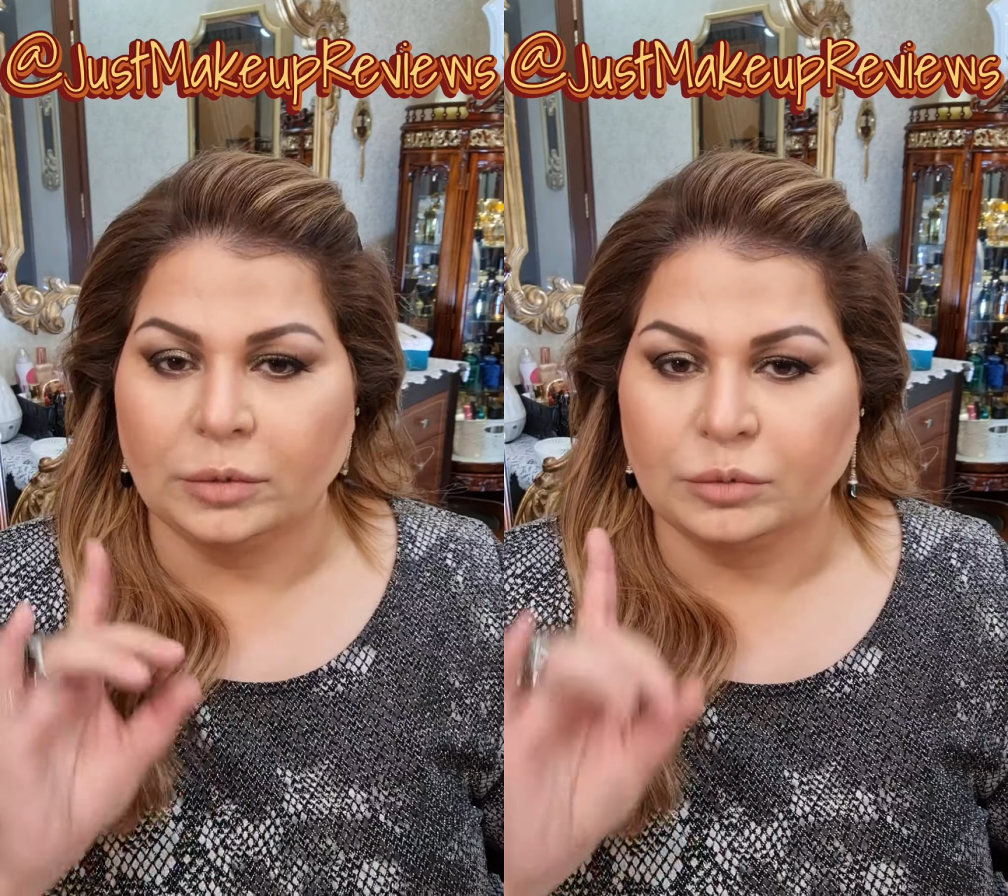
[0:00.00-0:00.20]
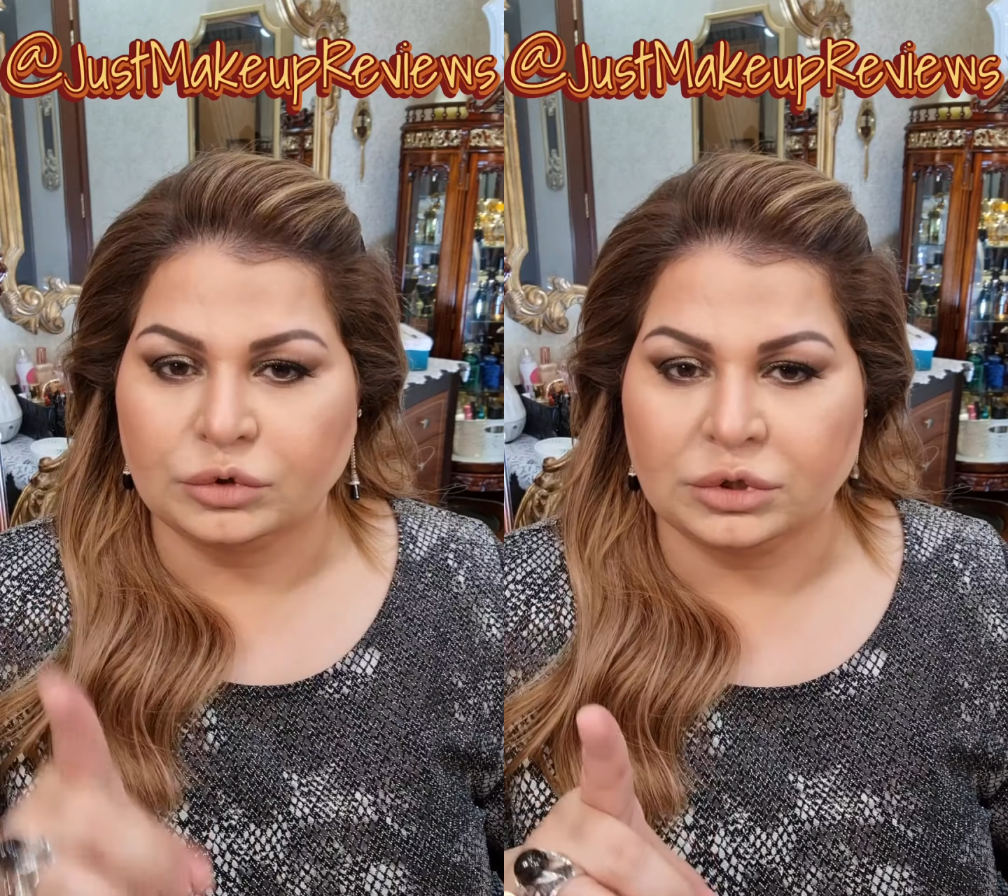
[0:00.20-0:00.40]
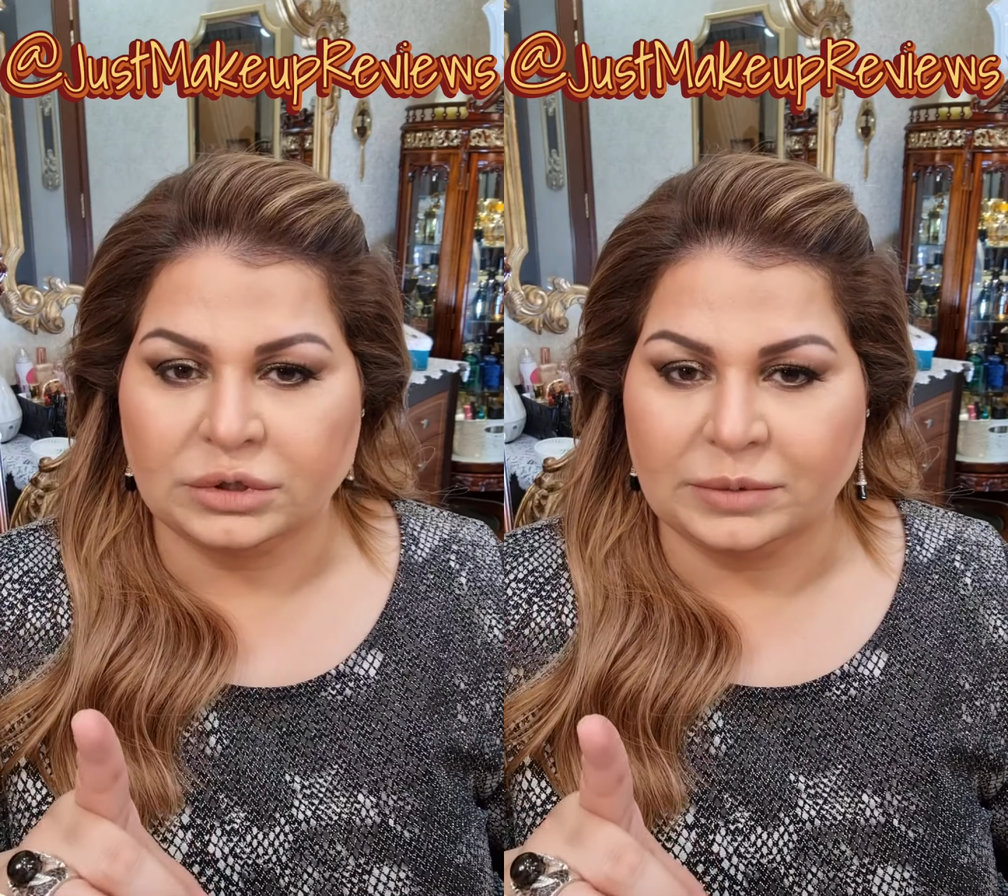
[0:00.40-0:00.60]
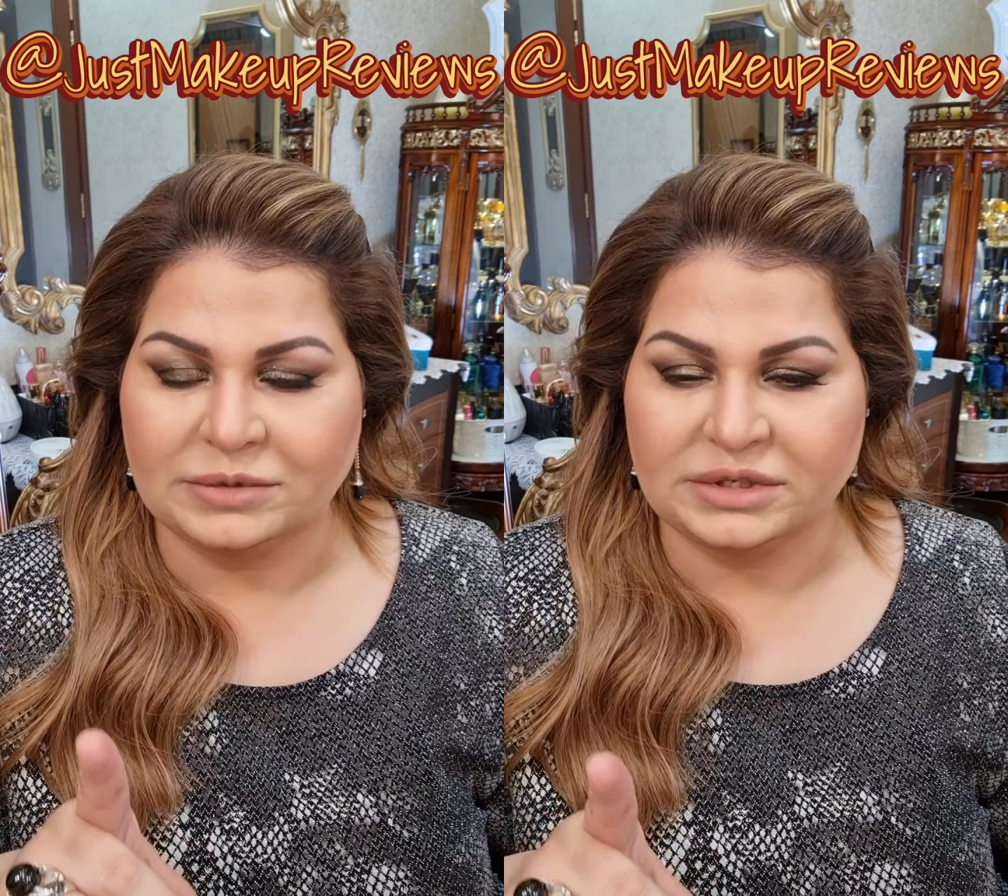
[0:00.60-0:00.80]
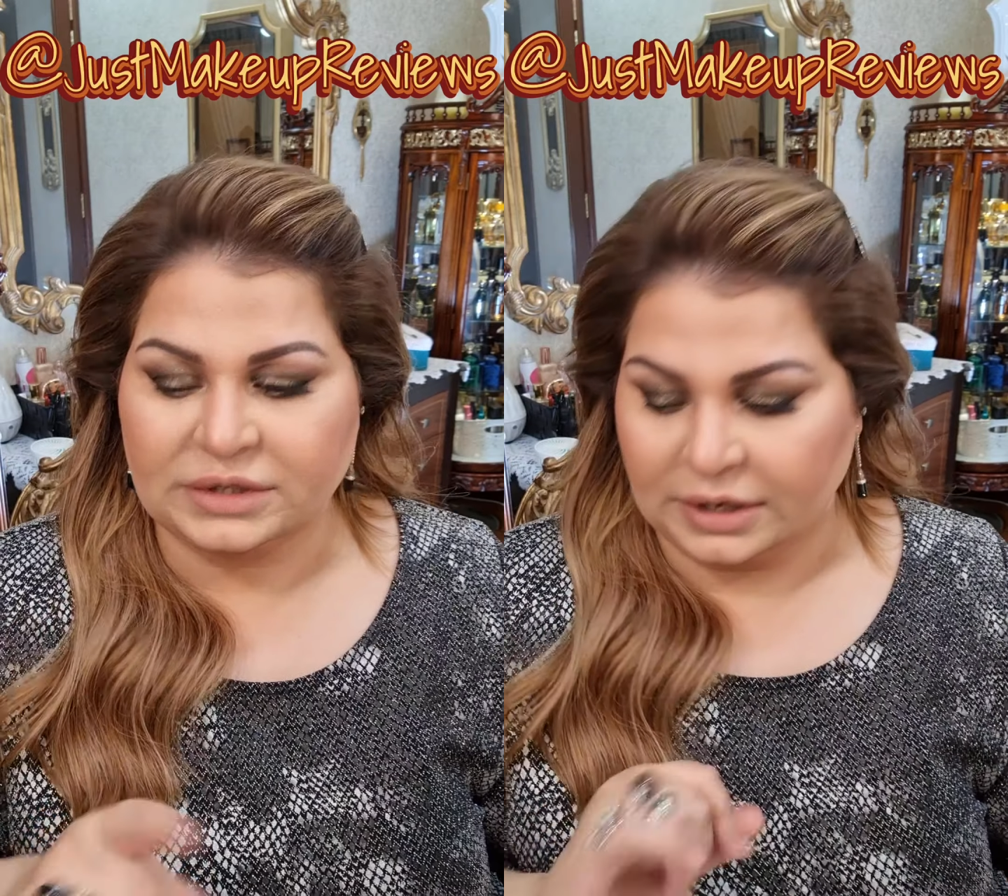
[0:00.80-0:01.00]
Put on the
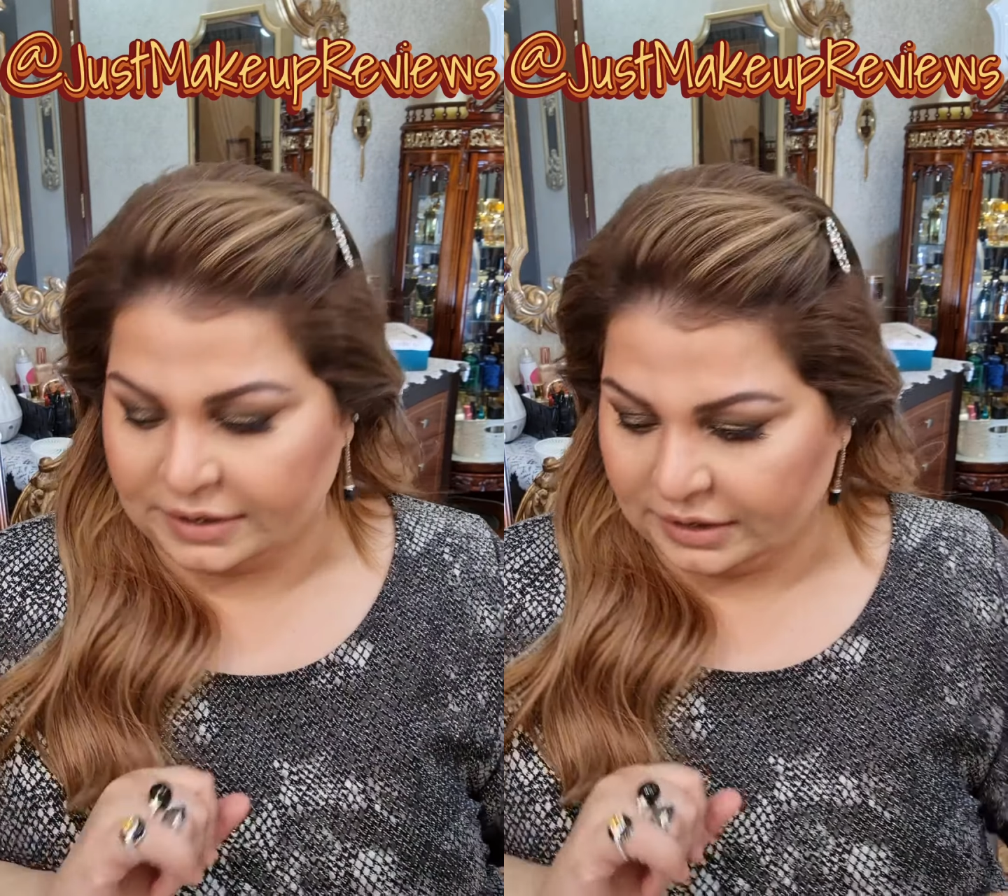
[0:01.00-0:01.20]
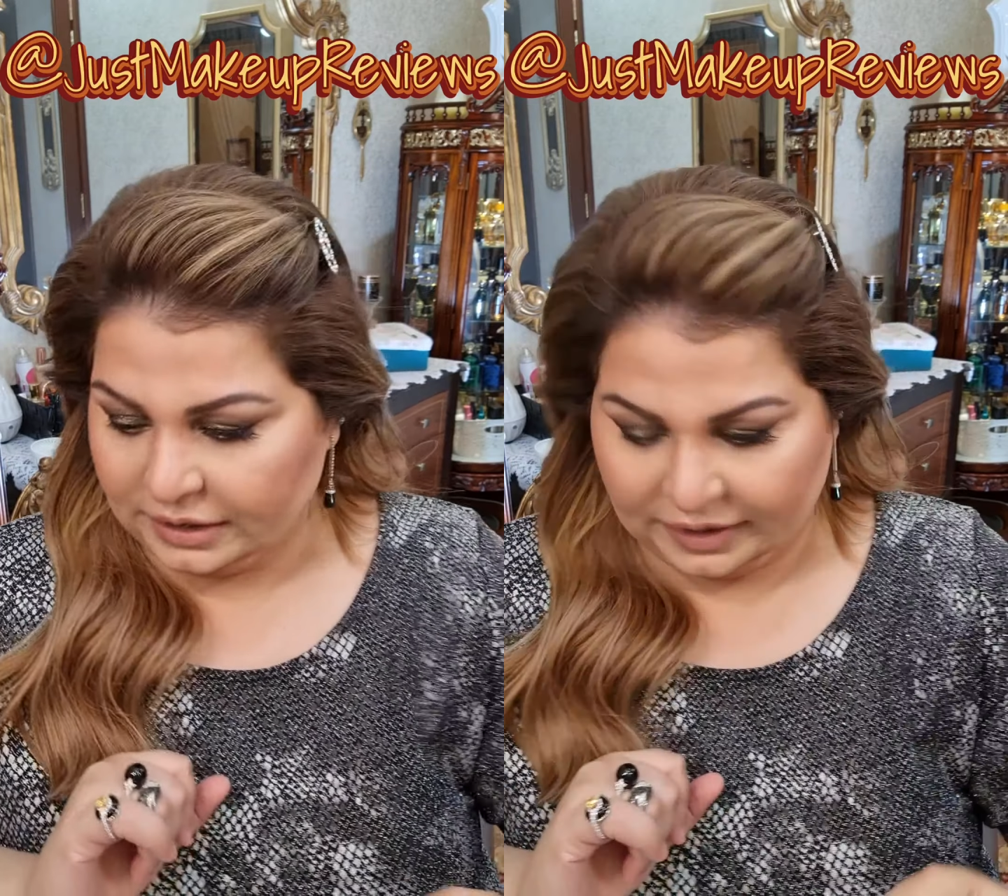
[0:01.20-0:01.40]
mascara.